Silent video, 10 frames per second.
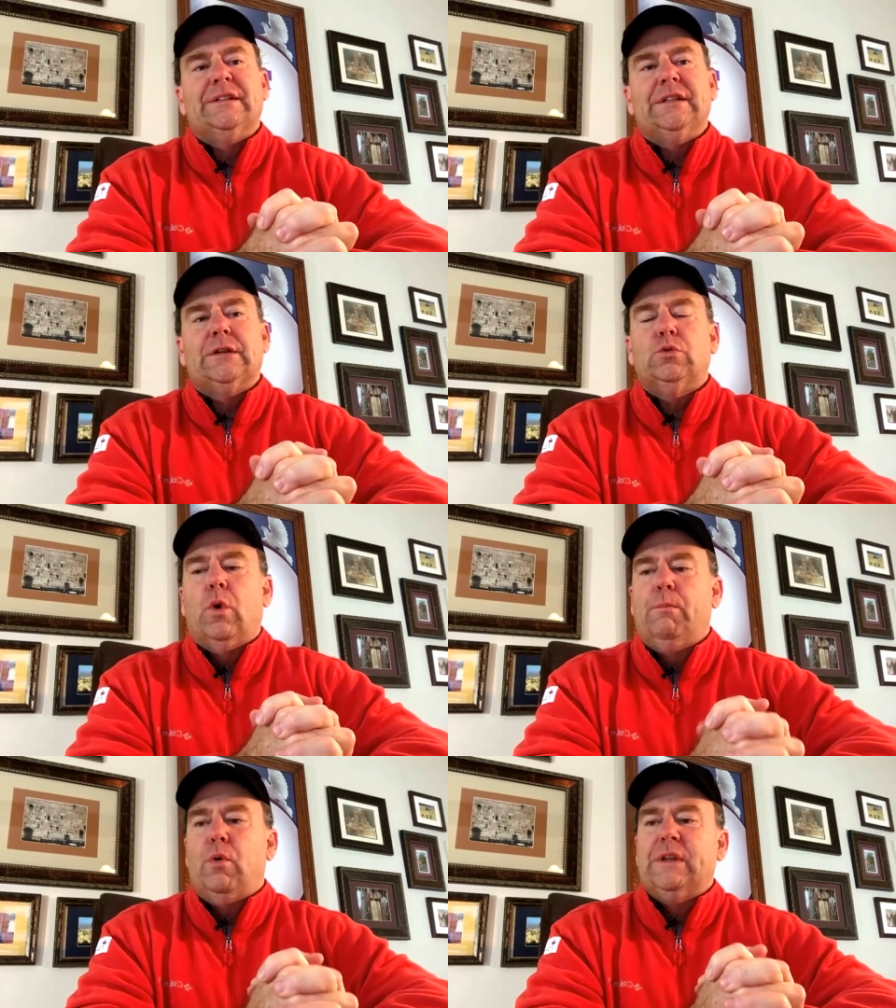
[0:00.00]

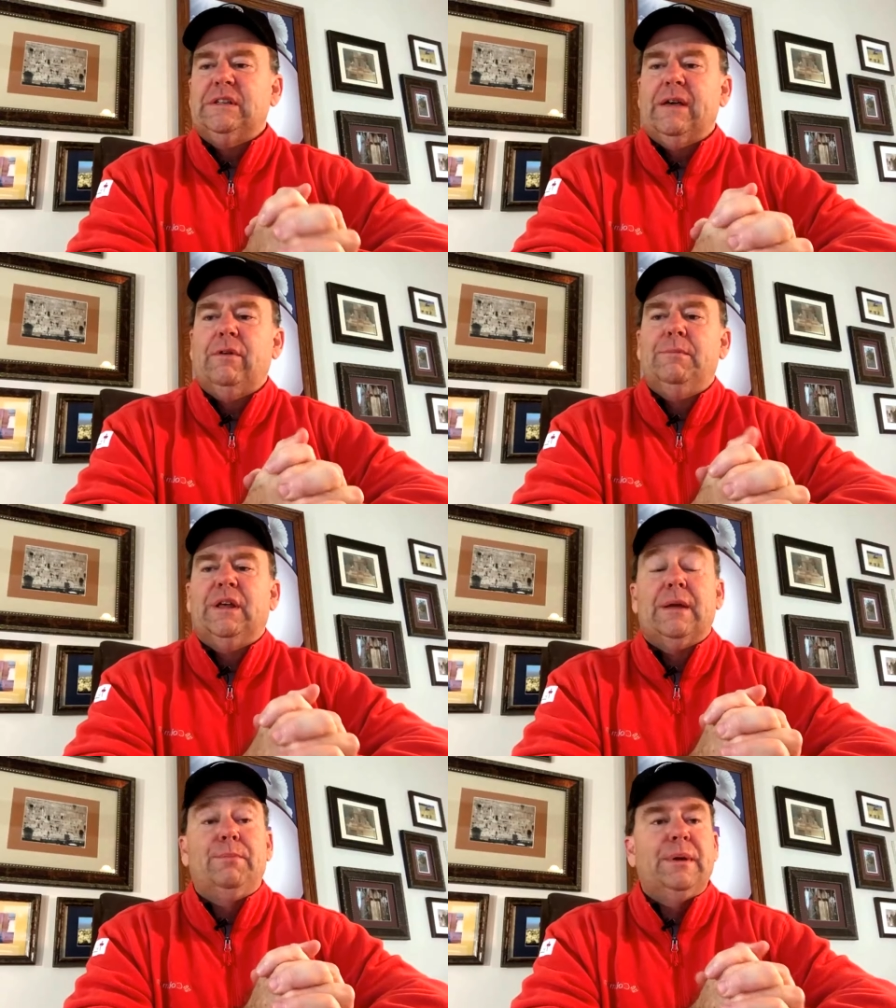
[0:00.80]
1.7
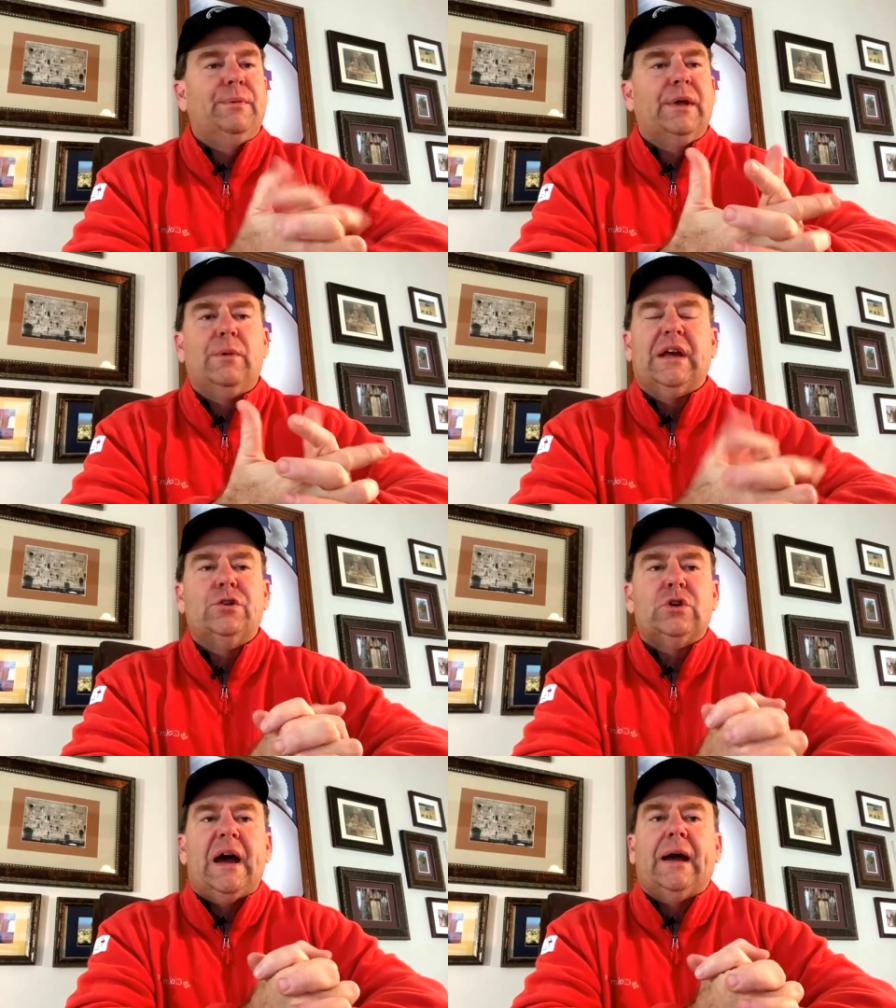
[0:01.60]
million people that we can
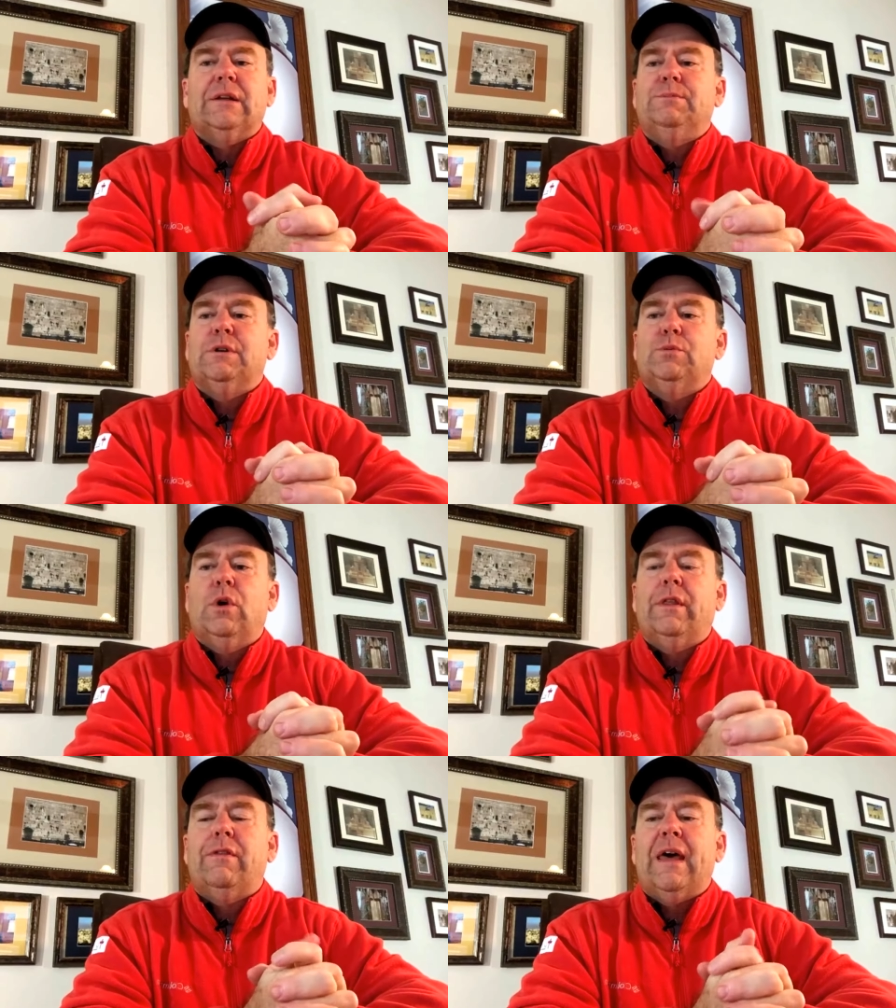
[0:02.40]
track. It's much
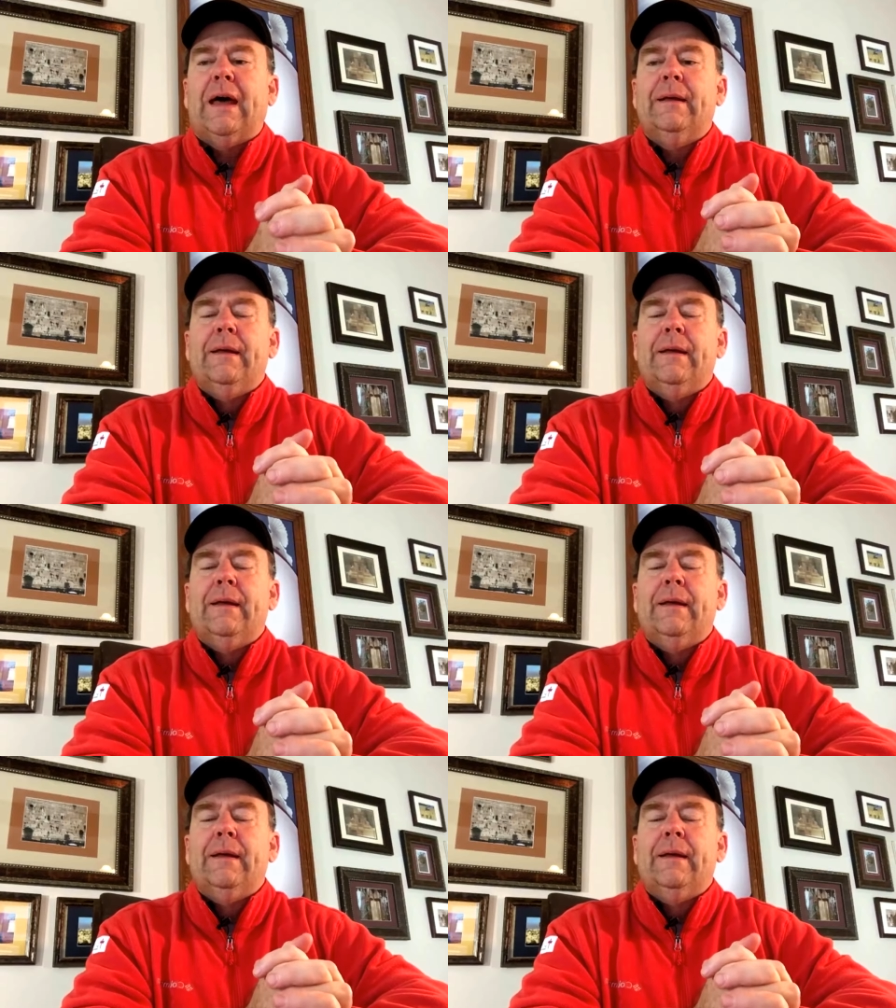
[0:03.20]
more than that